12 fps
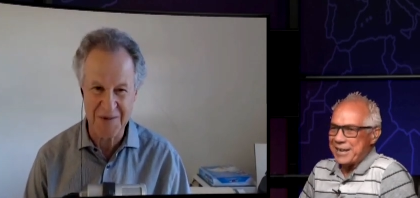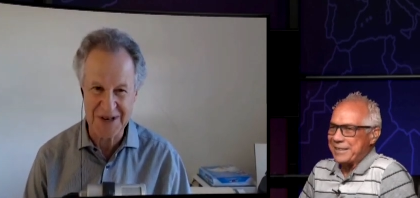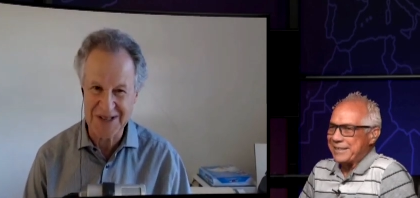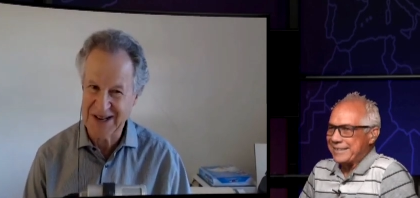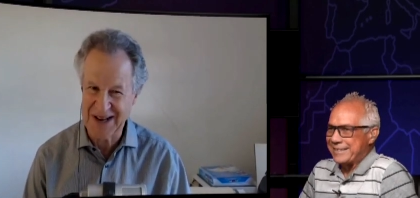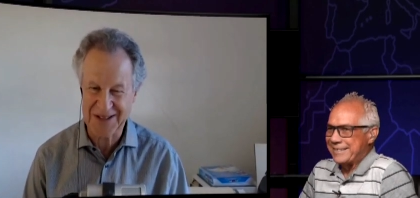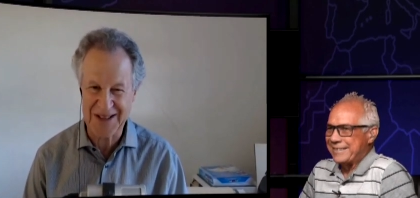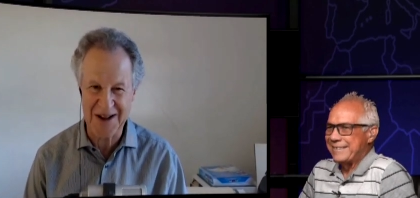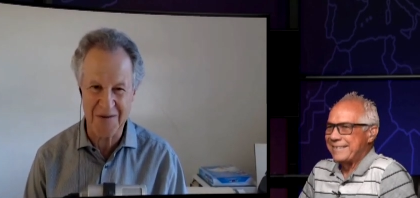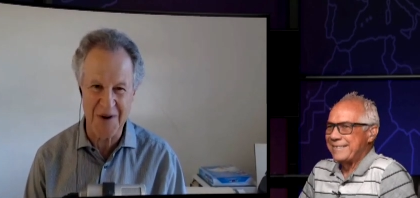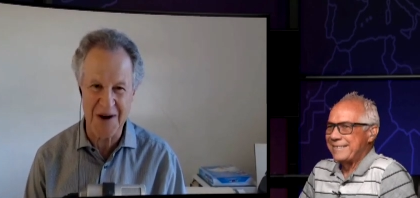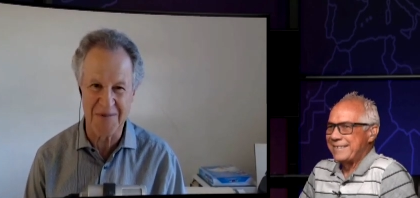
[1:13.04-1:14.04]
Speaker 1: we hit that
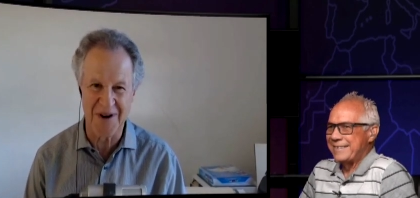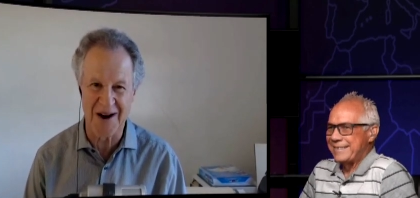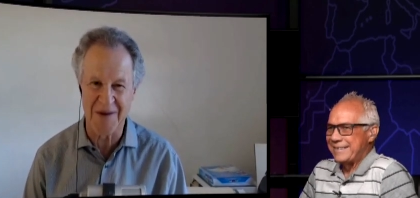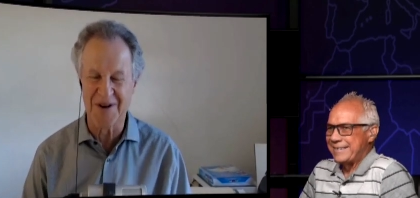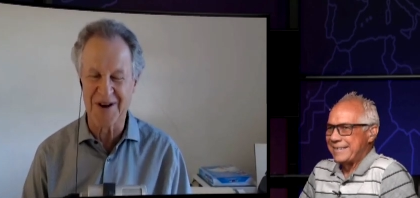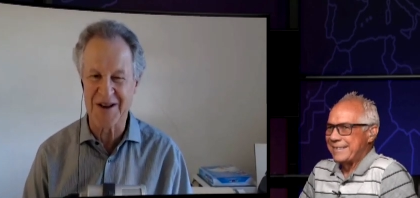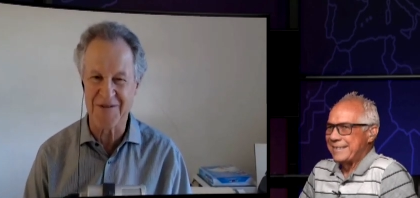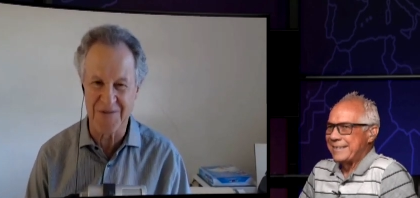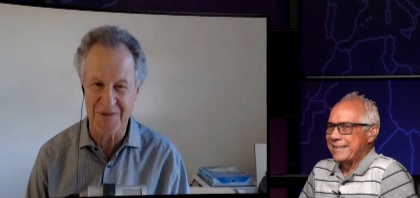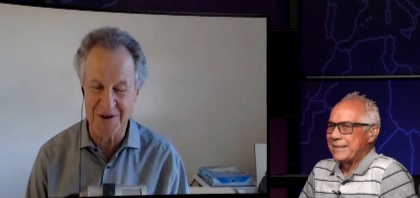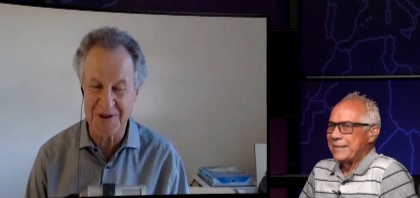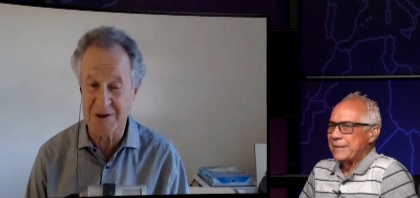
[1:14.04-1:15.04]
webinar. I'm looking forward
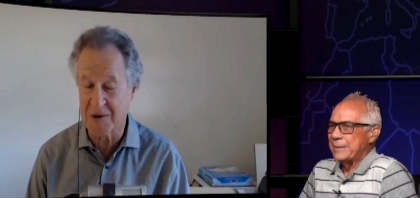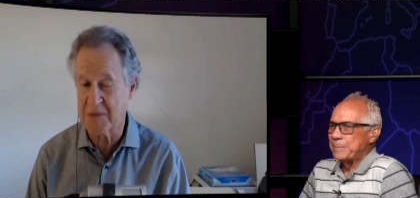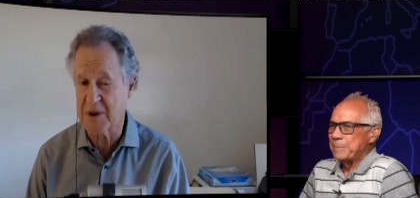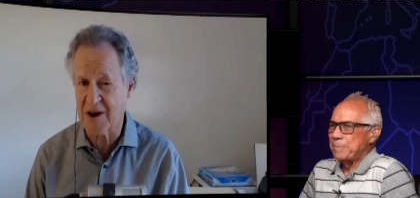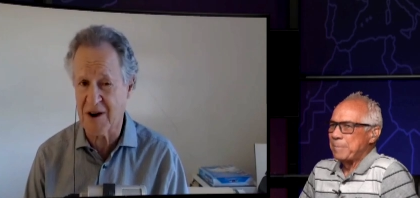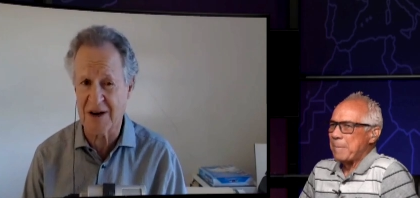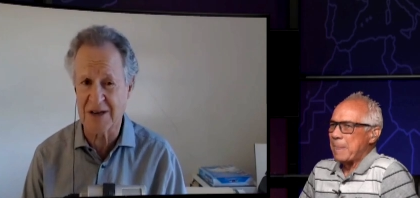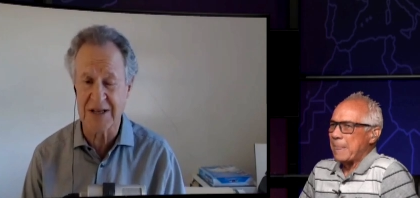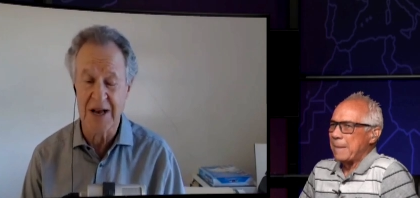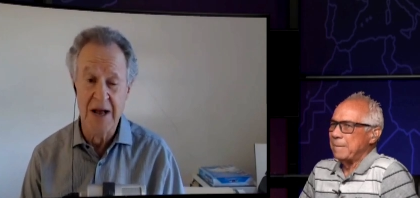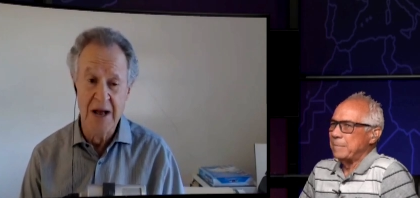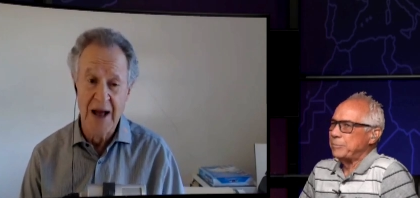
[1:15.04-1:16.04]
to it because,
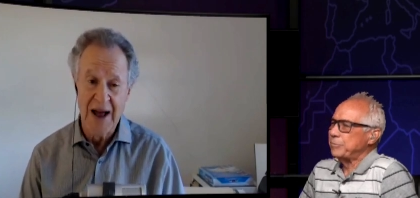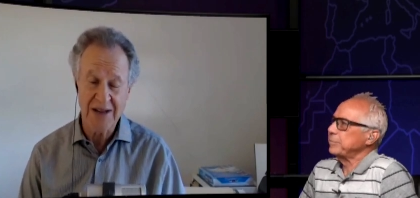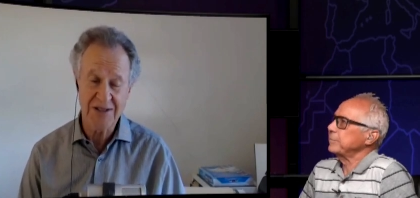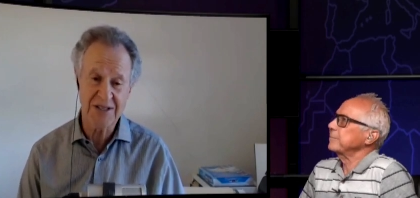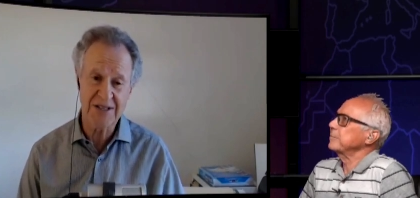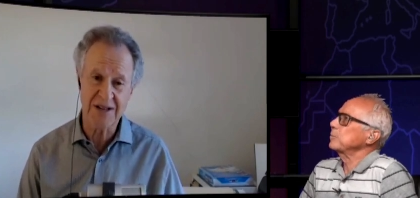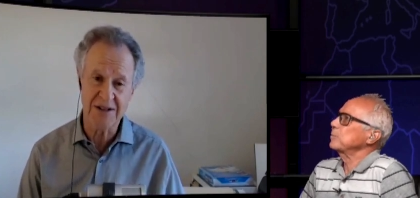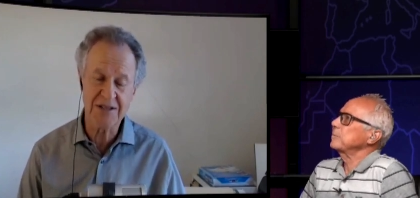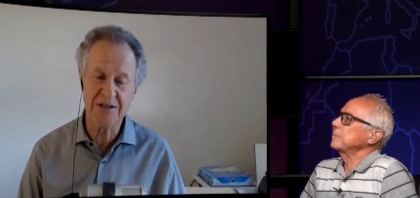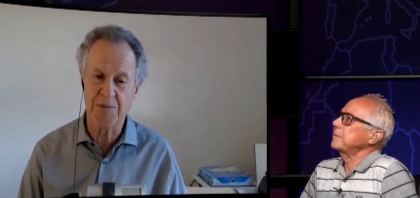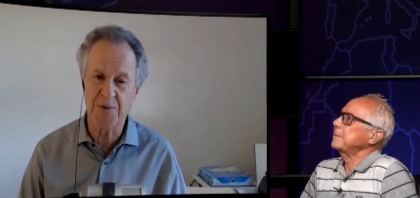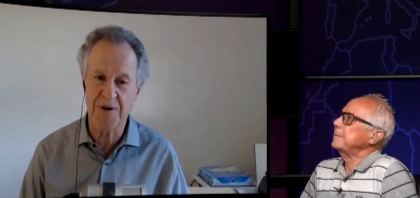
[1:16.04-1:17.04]
as you said, this is a
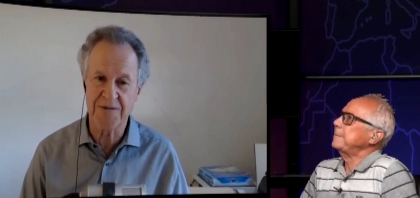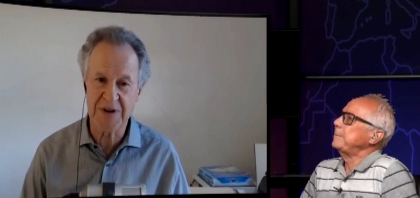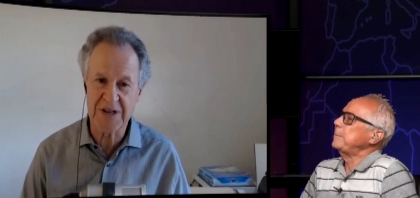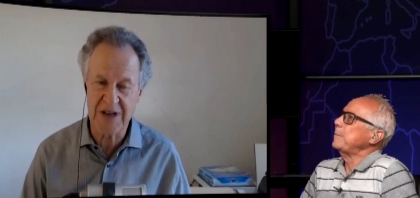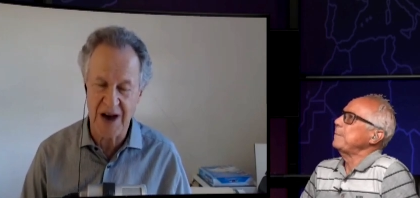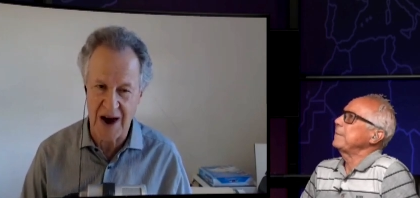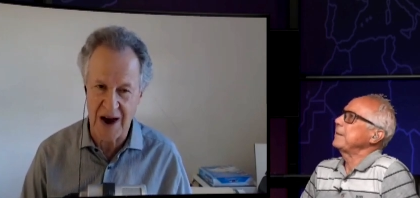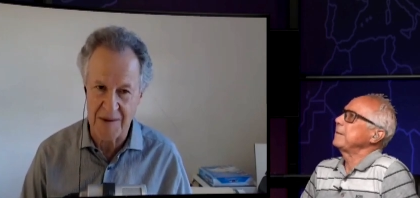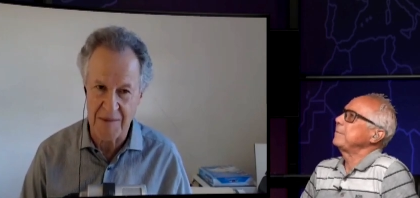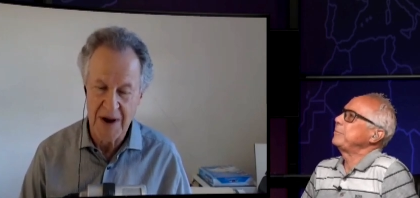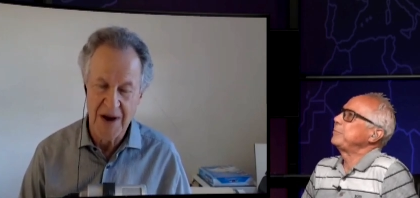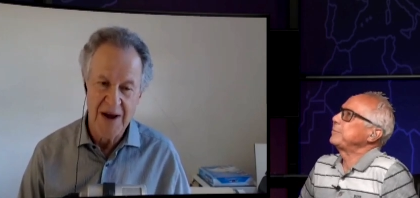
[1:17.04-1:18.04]
perfect time.
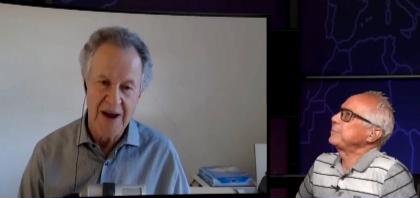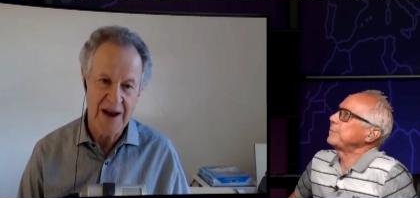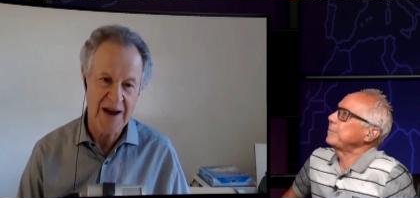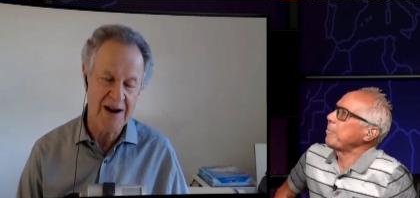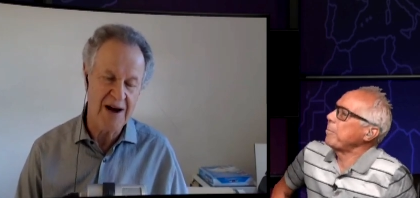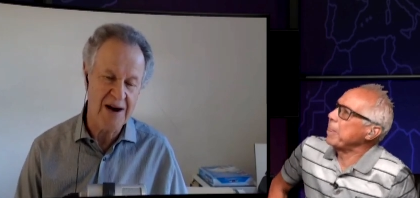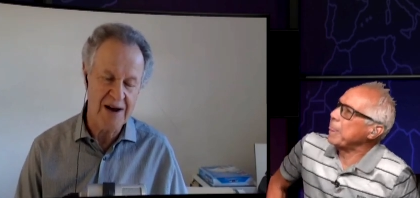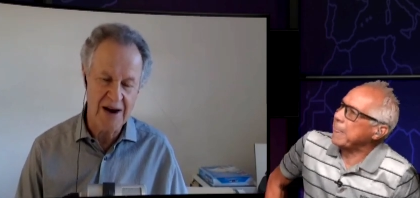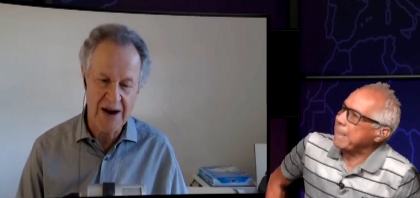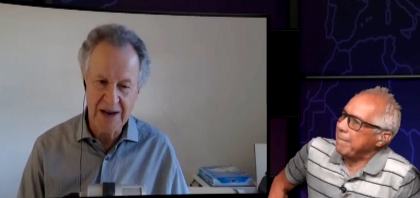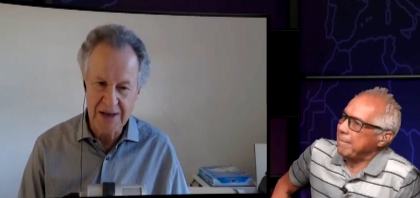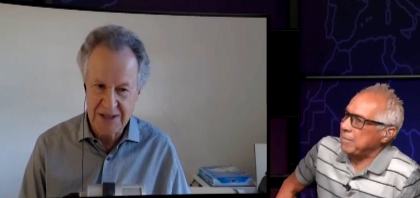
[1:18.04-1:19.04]
And I, I
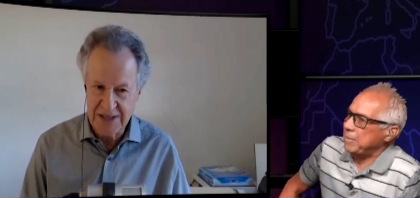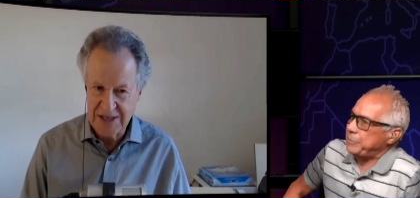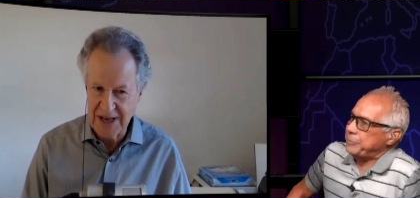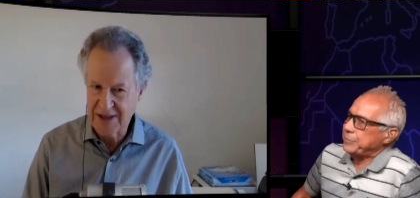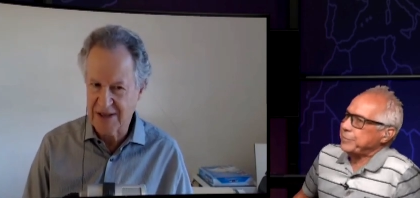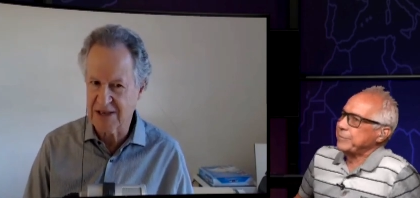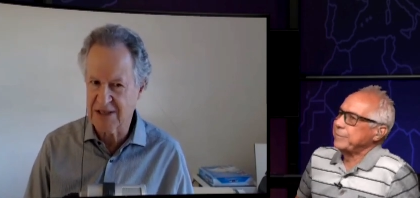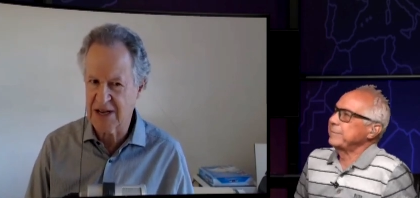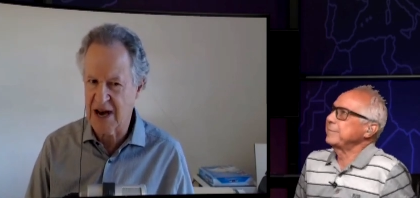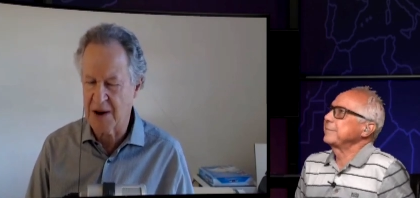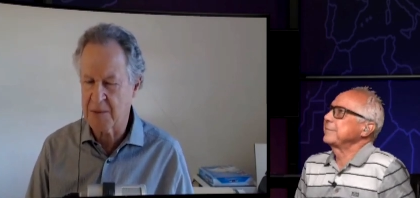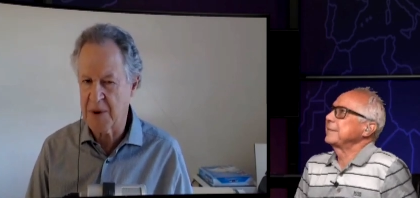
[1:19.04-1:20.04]
set this up
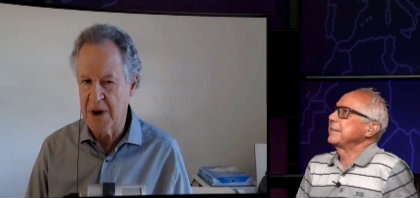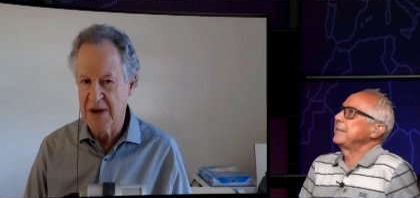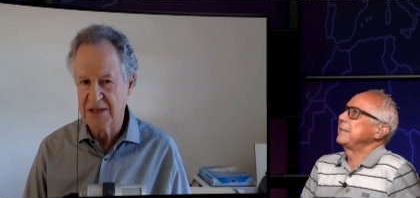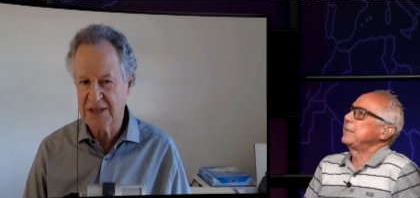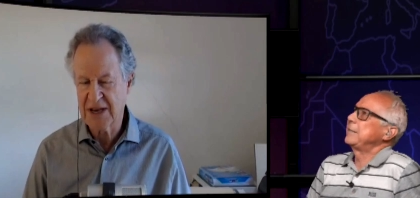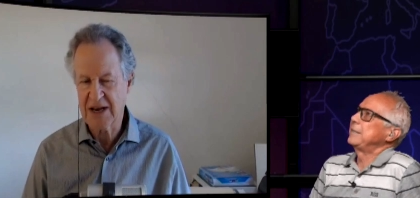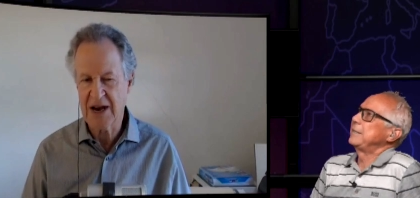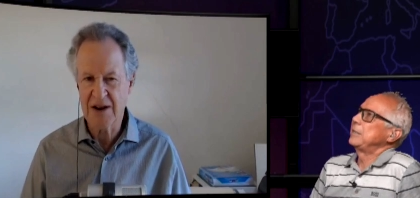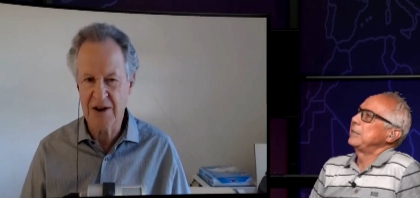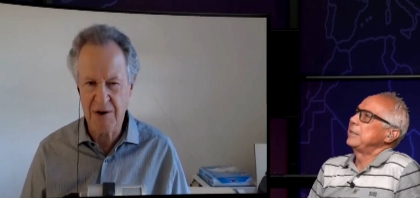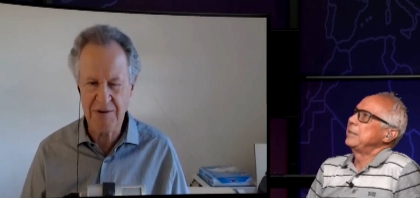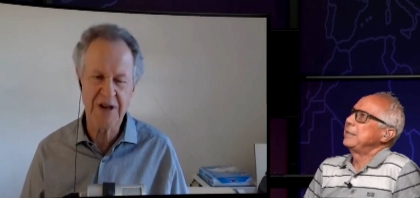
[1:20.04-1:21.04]
saying, I know
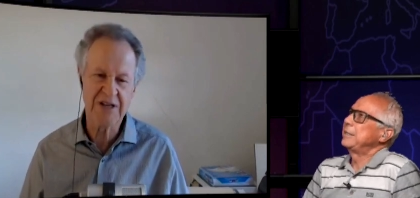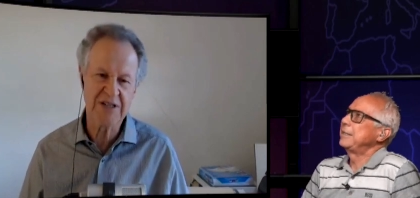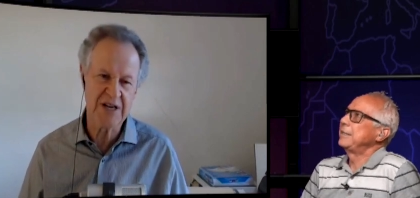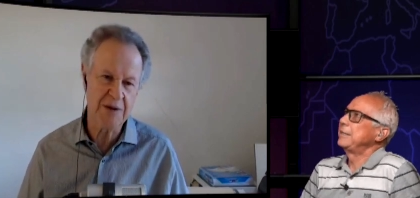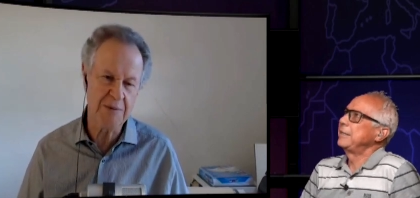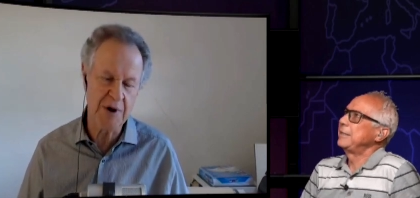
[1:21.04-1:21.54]
that it's going to be a